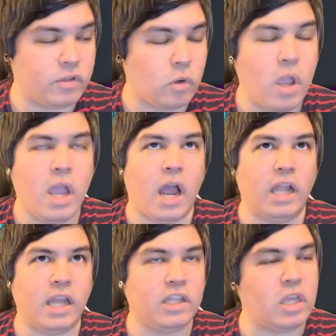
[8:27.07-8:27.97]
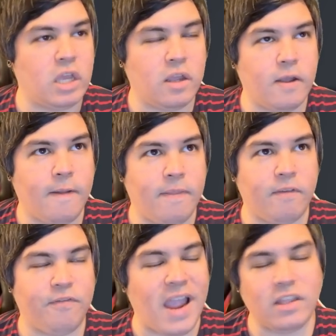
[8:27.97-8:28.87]
So I like
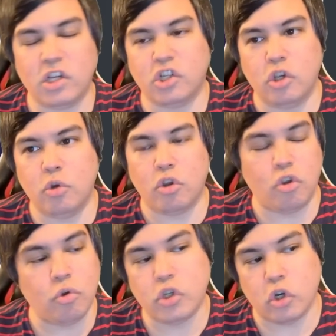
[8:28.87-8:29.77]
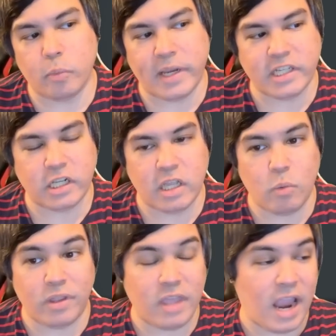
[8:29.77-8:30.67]
the fact that you can use her basically
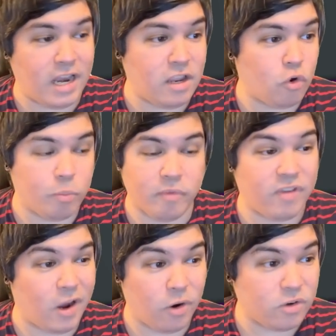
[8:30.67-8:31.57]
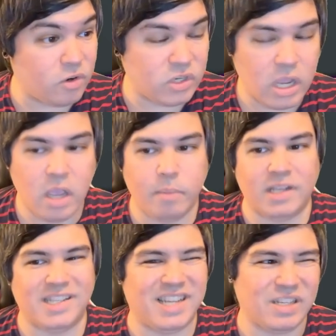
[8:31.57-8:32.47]
with any group of characters,
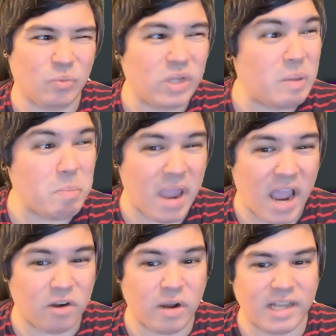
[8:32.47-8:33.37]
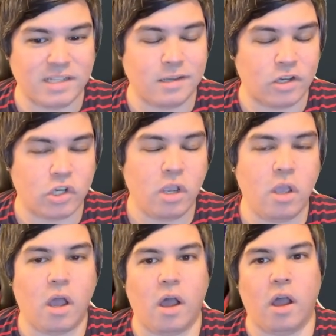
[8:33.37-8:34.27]
because it doesn't really matter as such
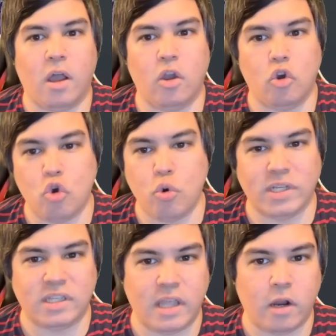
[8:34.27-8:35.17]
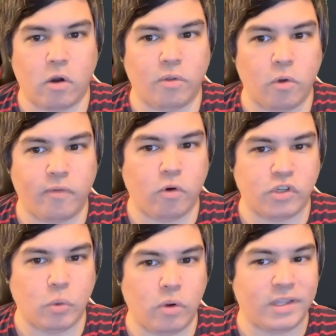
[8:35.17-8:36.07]
who is there, although of
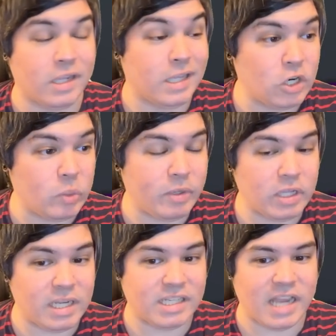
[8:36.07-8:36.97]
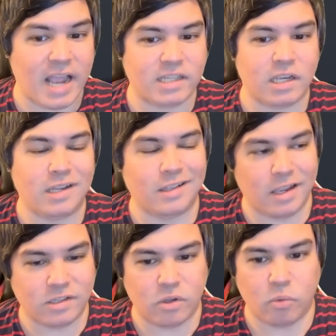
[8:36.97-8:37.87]
course you won't get the leader ability stats
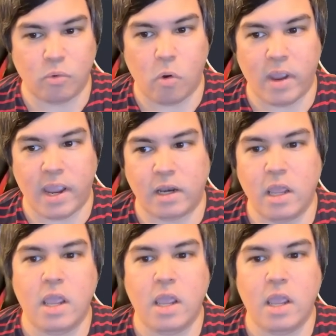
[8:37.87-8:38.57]
unless they're Rohan.